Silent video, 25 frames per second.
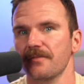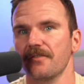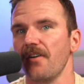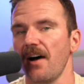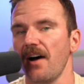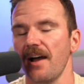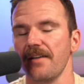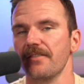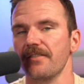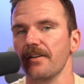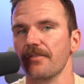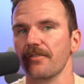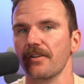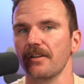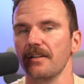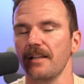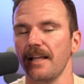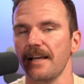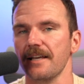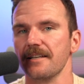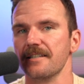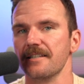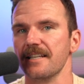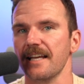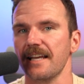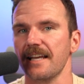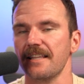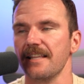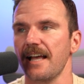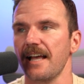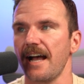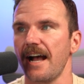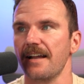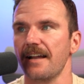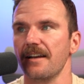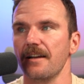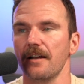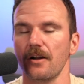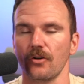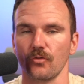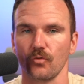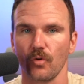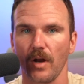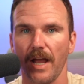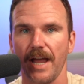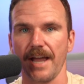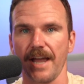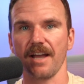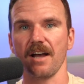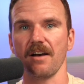5 different links in that
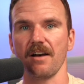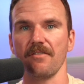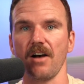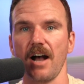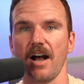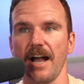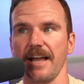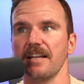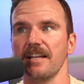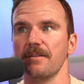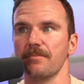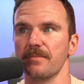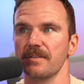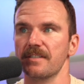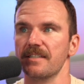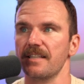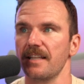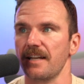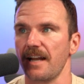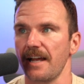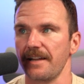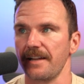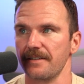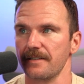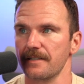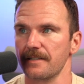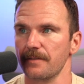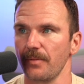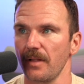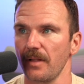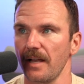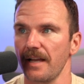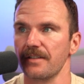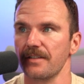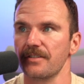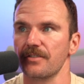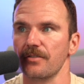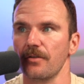array of items that I displayed.